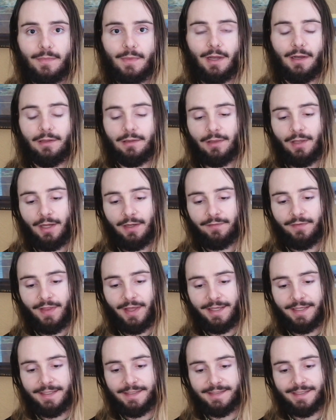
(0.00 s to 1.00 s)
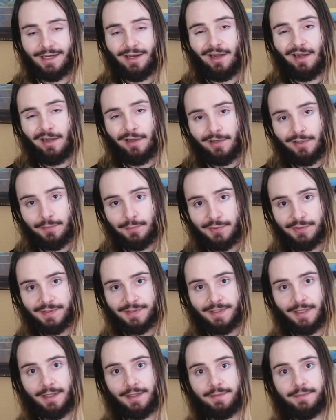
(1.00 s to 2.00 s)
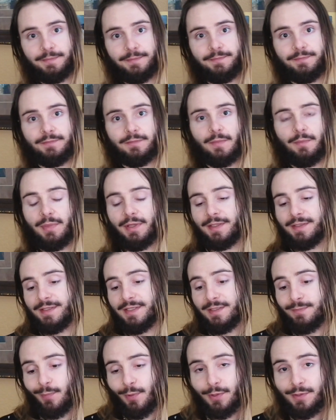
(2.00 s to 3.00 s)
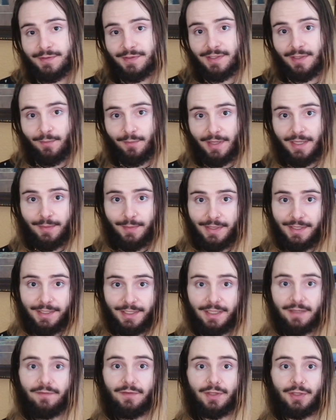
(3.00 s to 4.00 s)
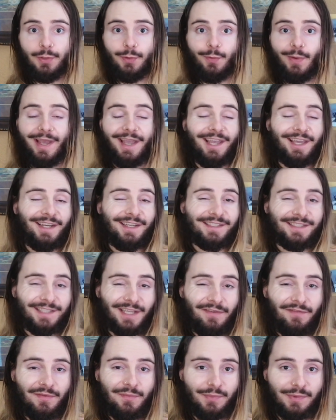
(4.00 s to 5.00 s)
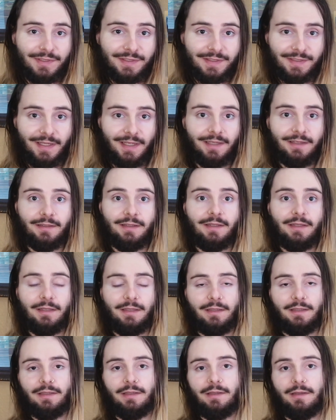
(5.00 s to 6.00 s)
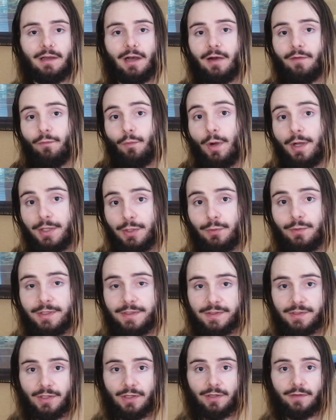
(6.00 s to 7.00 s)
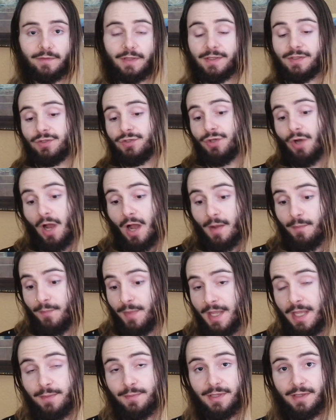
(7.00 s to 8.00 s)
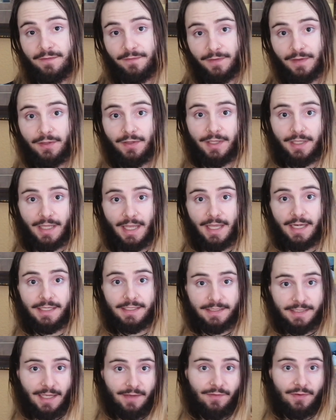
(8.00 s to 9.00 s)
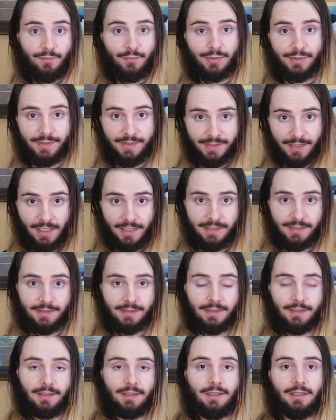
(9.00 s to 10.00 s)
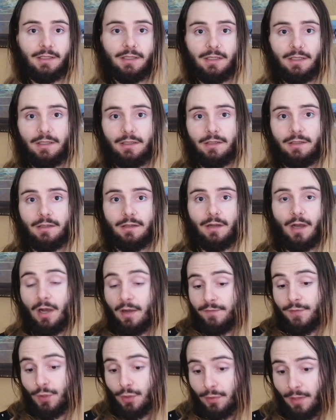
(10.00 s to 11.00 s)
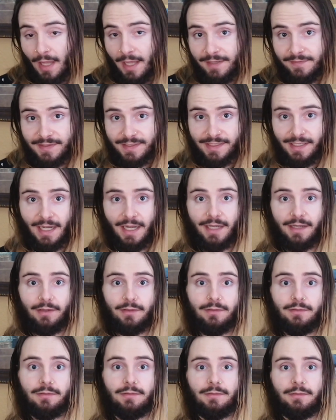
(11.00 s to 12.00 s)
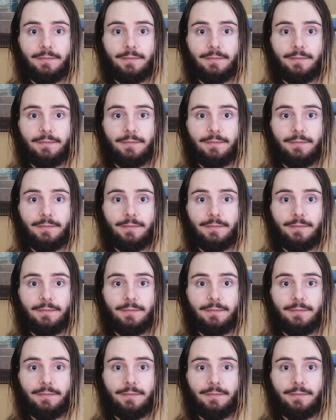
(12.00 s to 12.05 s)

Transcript: a love that isn't 100%, because this person may be giving you 87% of what you deserve. This job may be filling 87% of your lifestyle,